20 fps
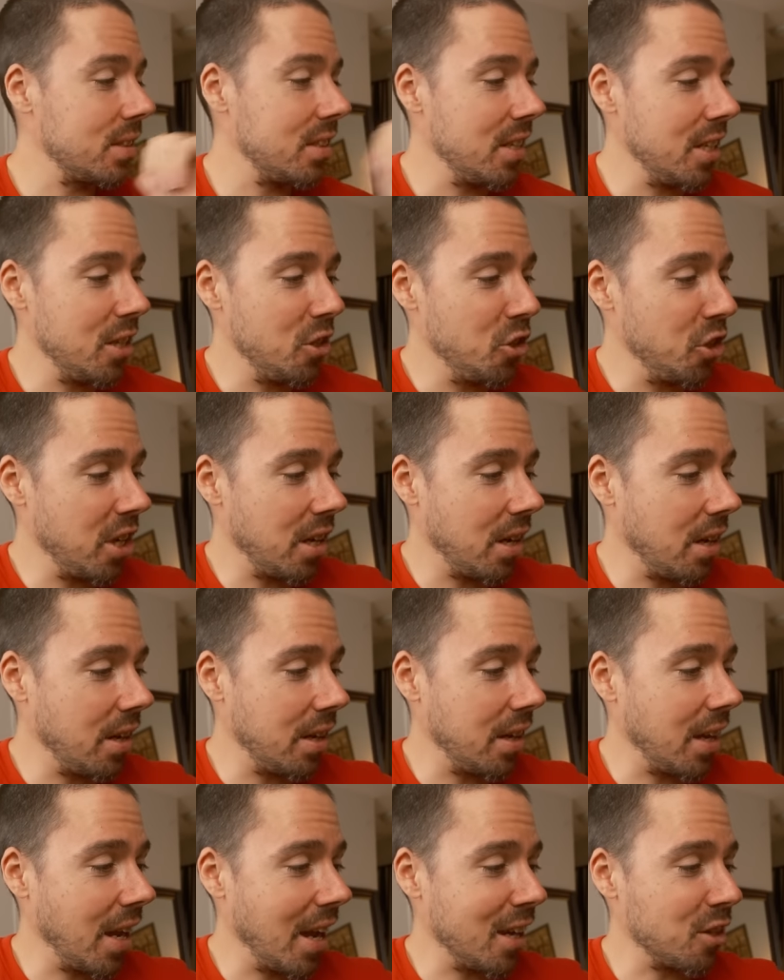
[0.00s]
DJI
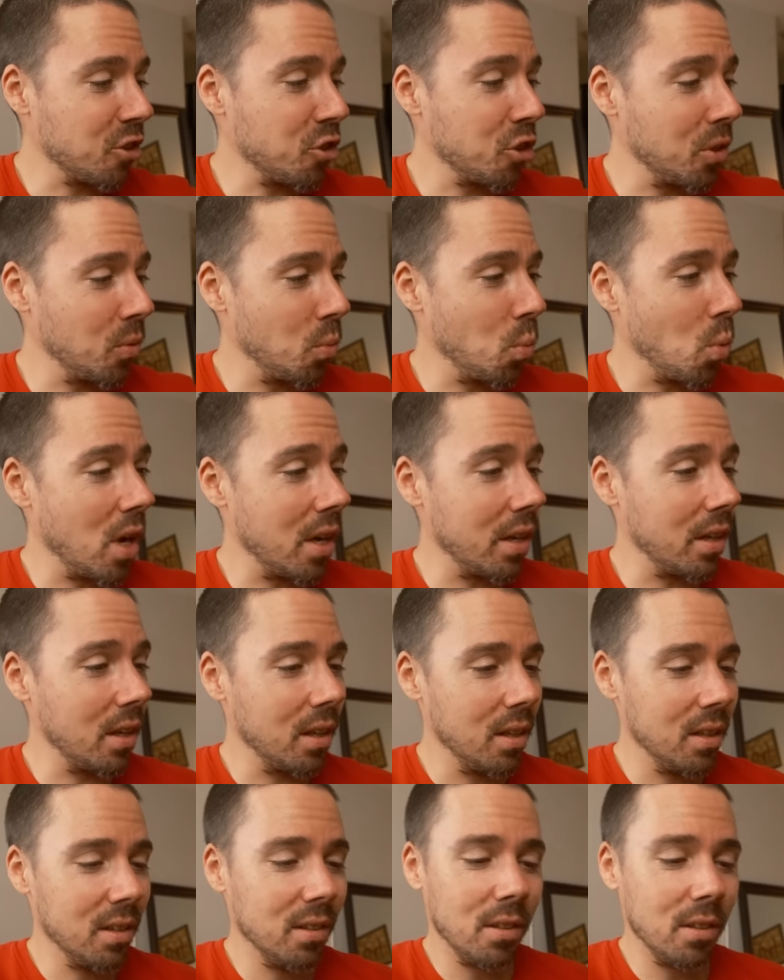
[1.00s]
Action 1.